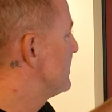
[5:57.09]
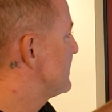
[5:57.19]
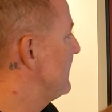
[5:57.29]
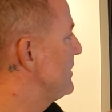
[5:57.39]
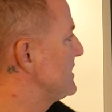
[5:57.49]

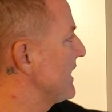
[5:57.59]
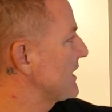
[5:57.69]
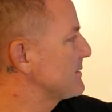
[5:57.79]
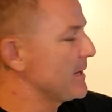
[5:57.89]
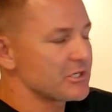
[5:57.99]
Safety tech
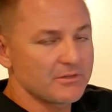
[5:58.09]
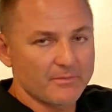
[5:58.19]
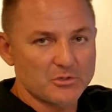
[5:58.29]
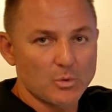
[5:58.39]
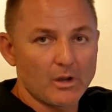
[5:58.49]
inspection
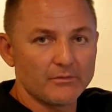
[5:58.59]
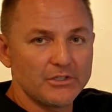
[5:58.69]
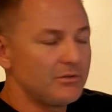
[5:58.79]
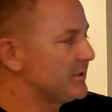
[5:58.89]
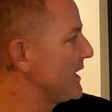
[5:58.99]
from 12
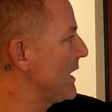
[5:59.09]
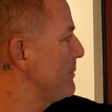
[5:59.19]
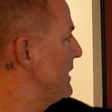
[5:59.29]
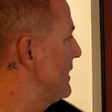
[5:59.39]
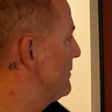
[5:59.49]
noon to 9
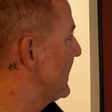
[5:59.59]
p.m.